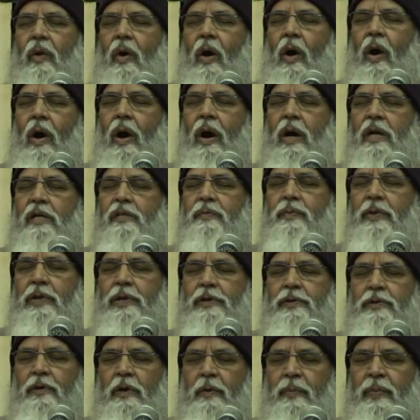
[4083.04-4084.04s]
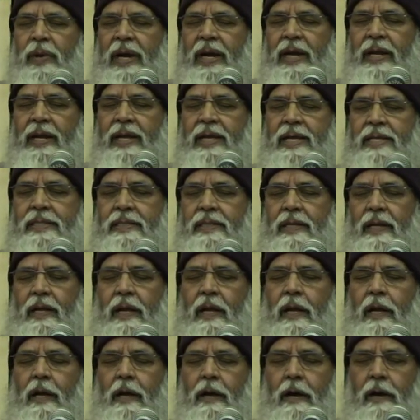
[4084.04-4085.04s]
all spiritual practice,
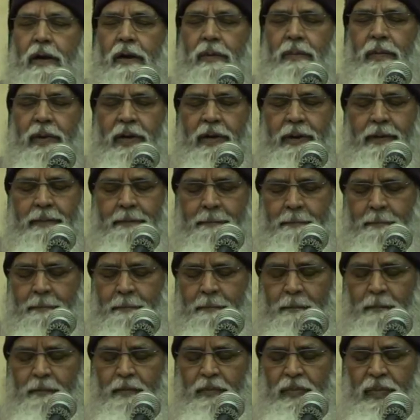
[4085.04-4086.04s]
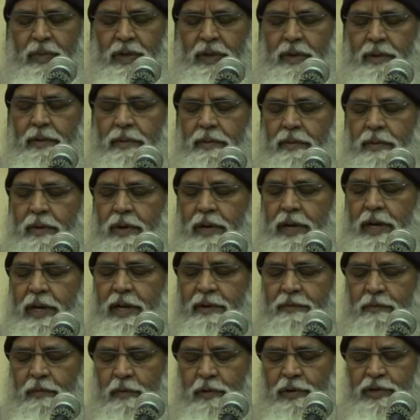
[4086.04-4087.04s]
karma,
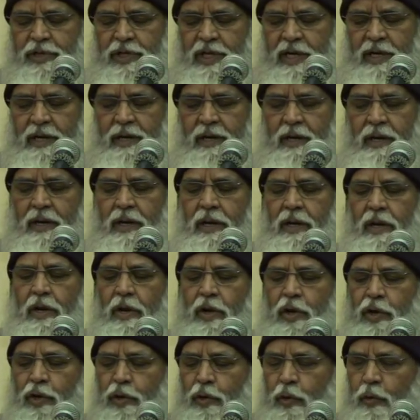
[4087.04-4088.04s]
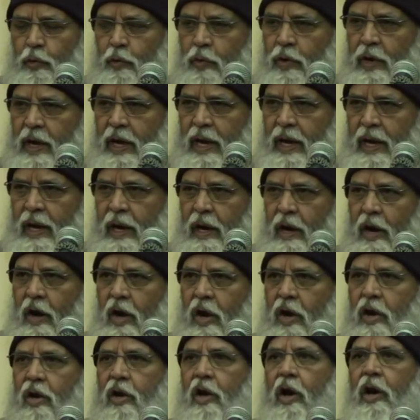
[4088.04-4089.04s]
devotion, yoga
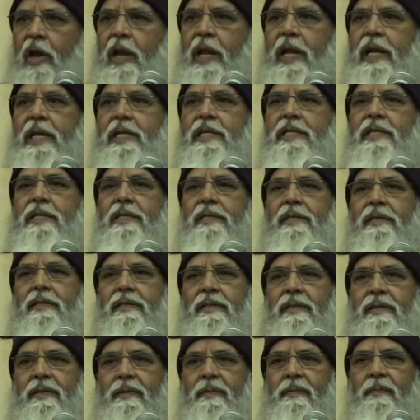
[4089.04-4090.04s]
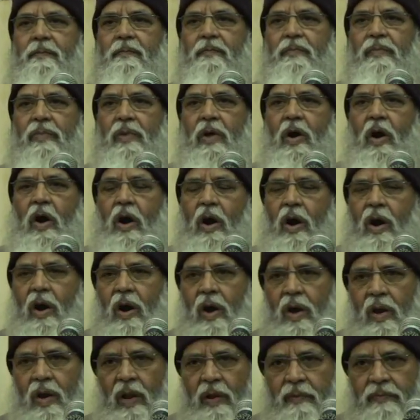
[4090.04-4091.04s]
or knowledge,
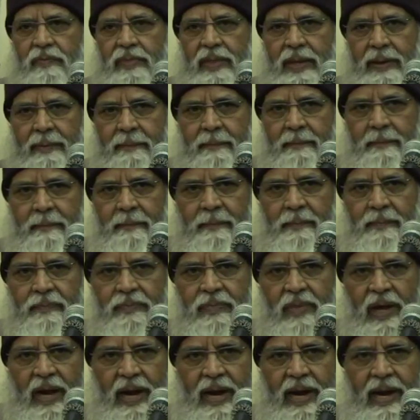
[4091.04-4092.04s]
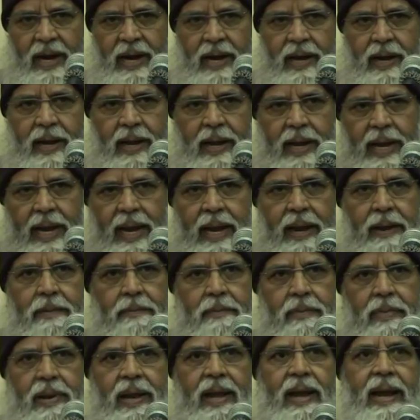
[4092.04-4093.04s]
all of them are
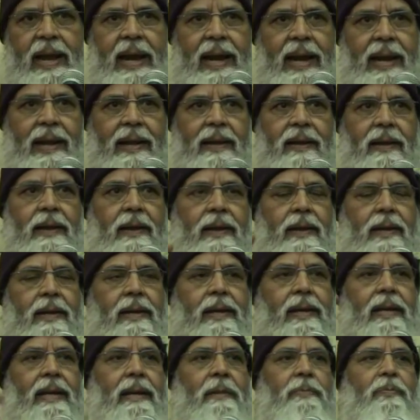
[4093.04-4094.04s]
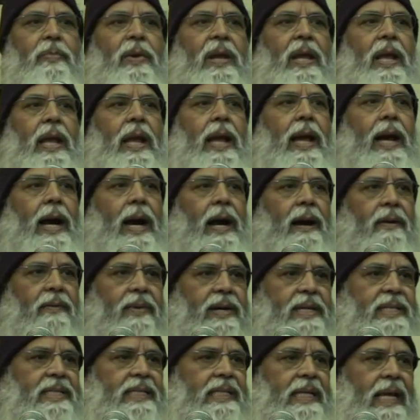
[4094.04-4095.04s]
aimed at keeping
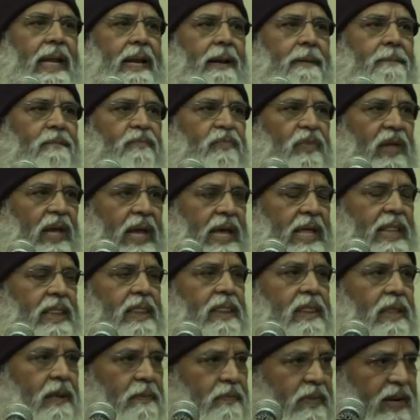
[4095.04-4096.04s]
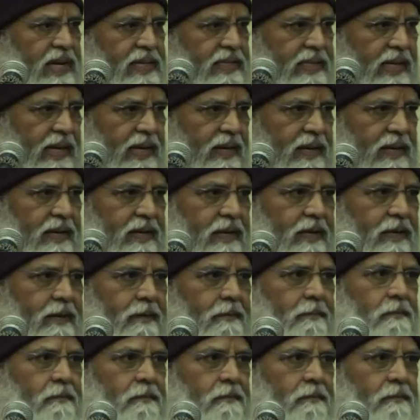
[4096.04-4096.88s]
ourselves in the present.